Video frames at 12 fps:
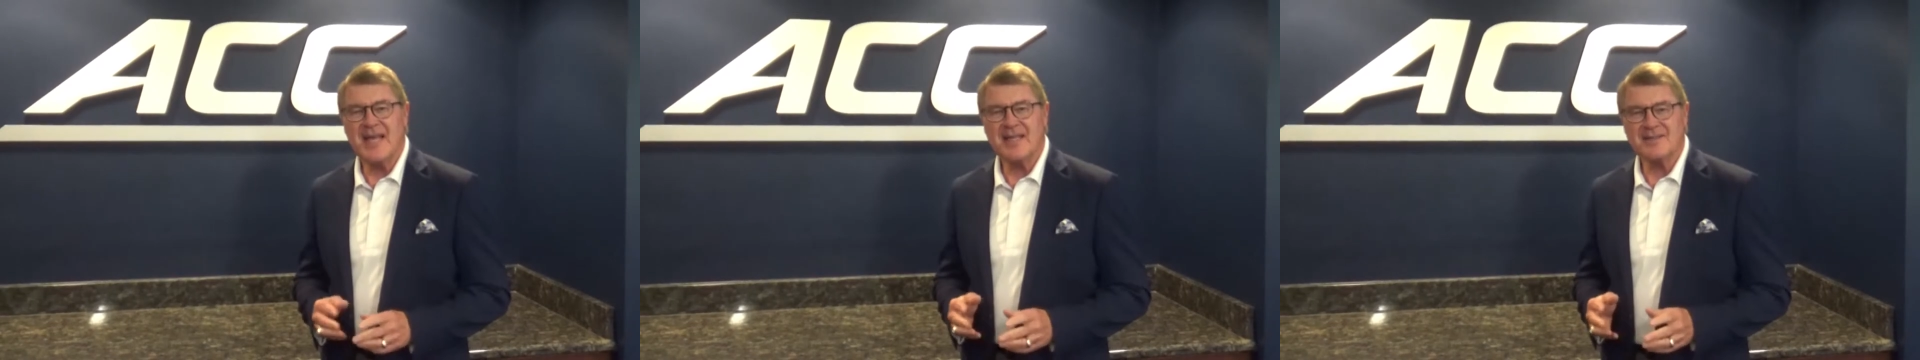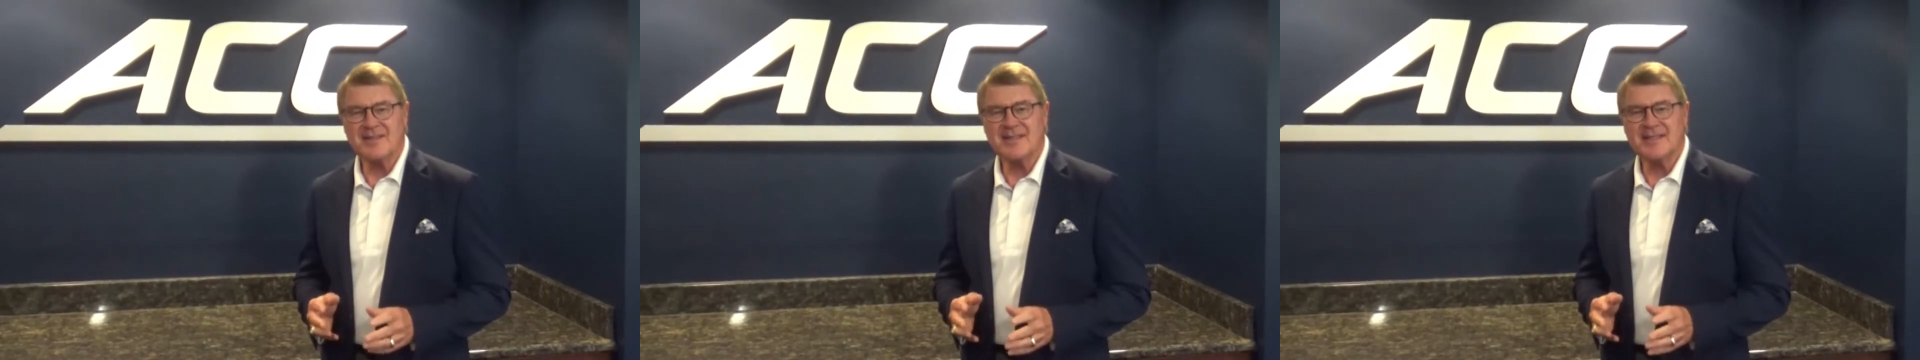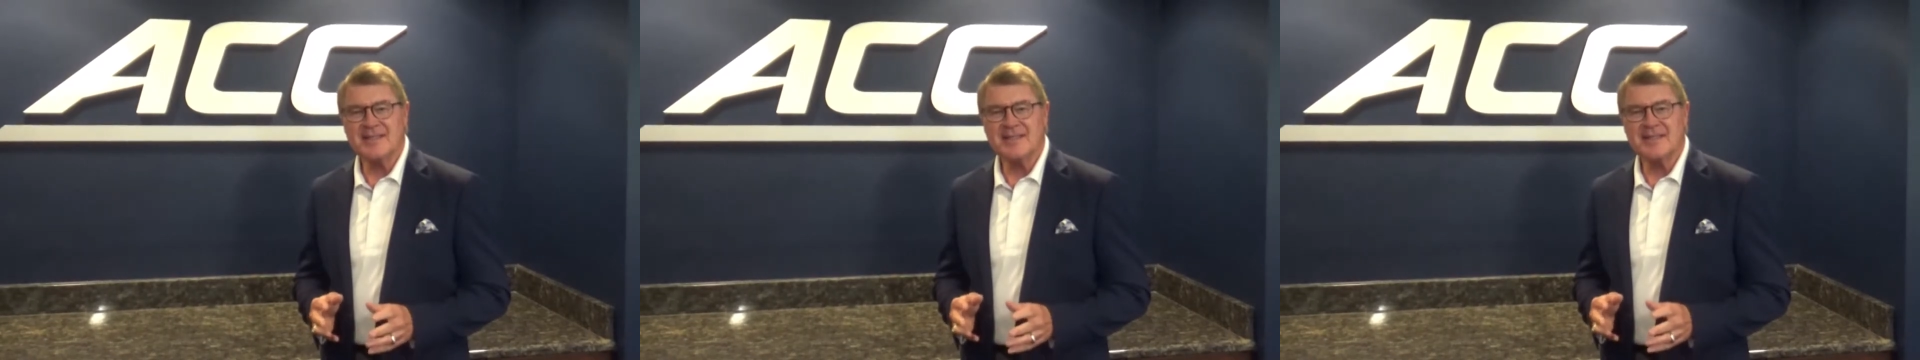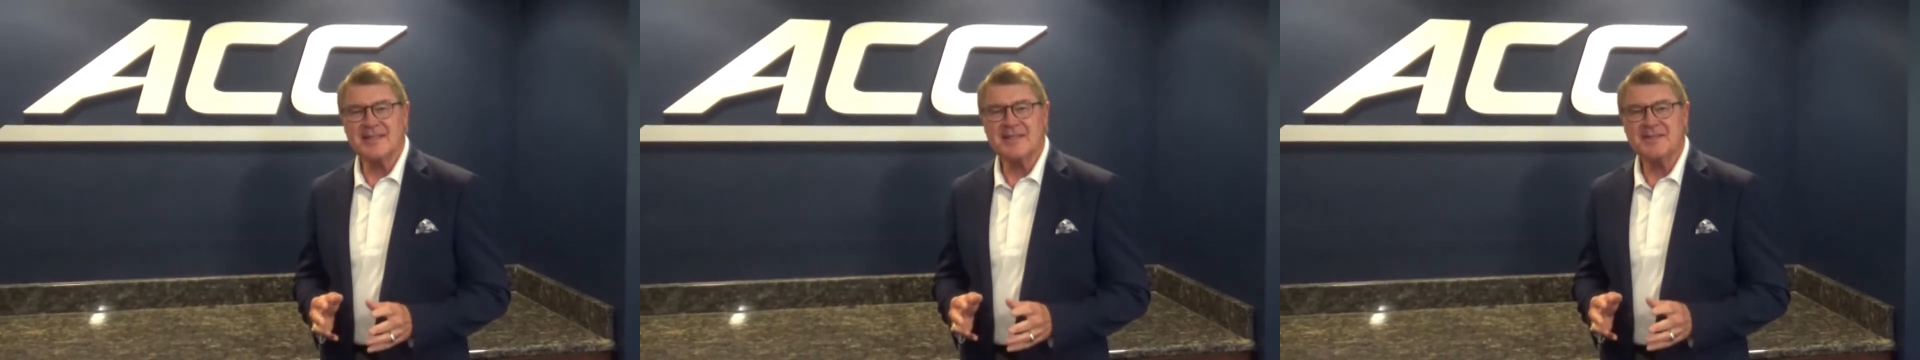athlete
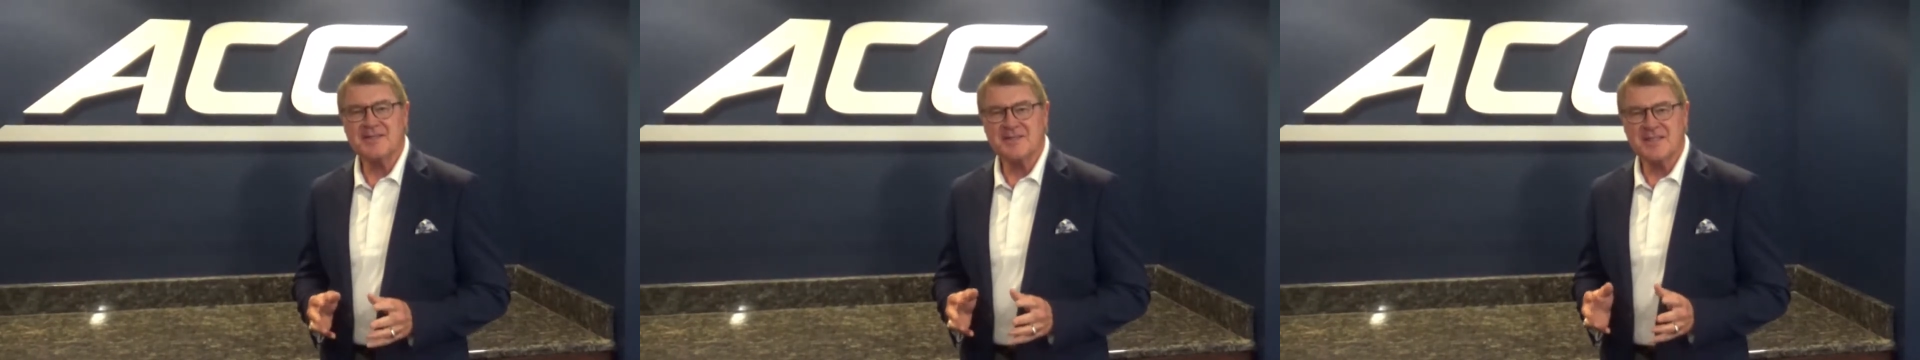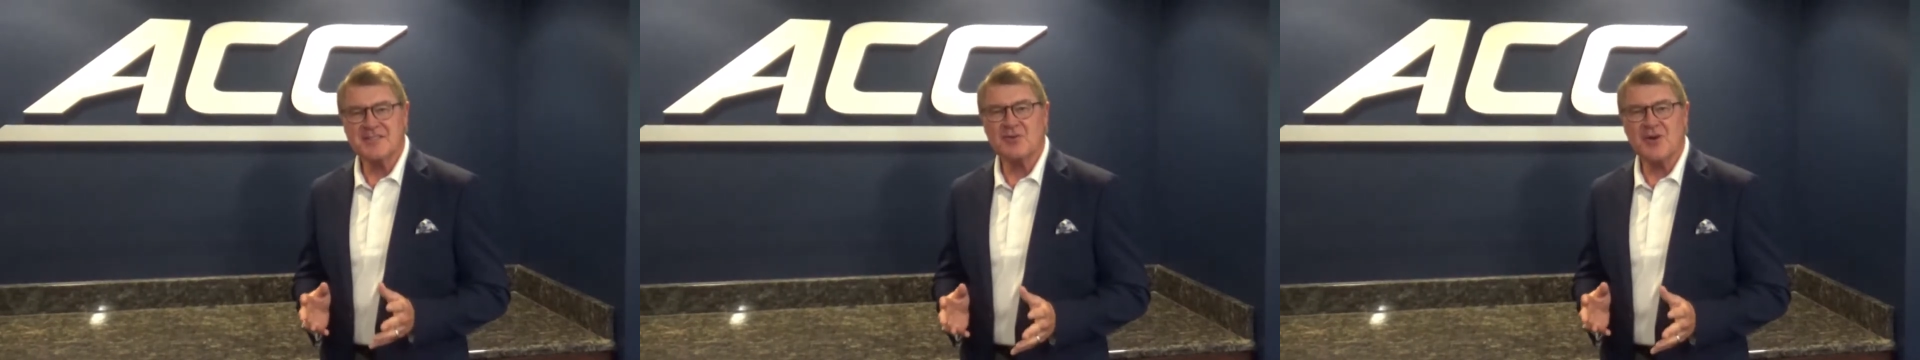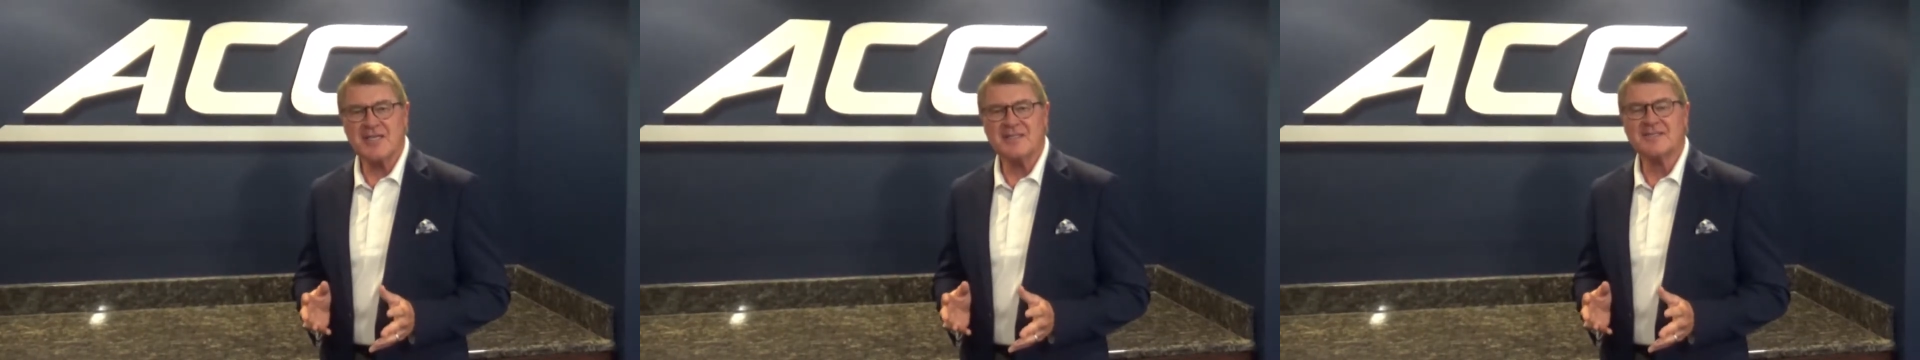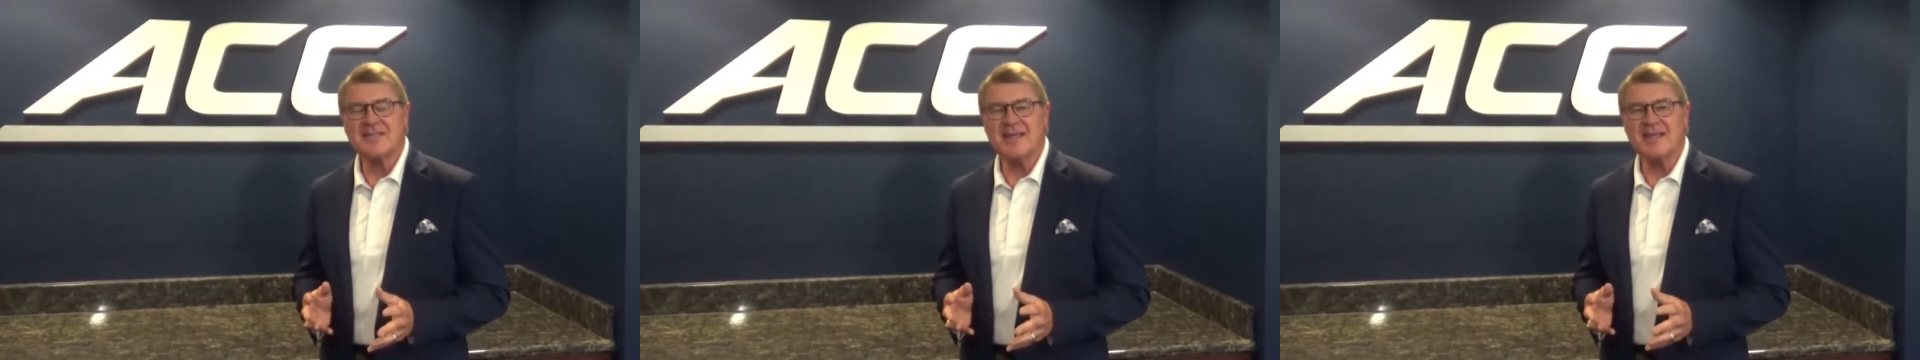in this great
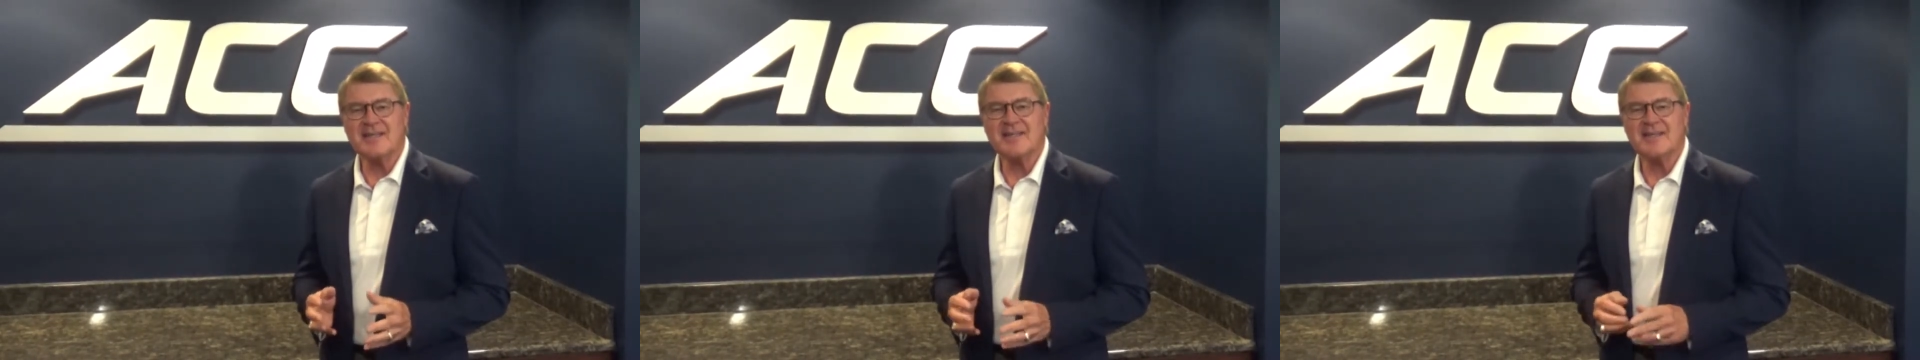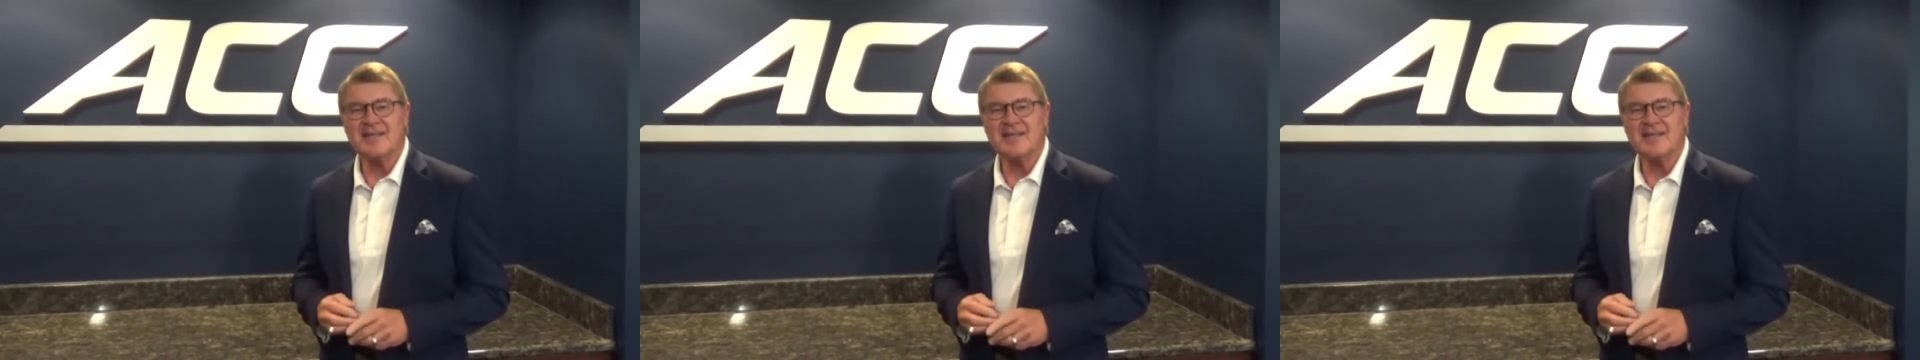state,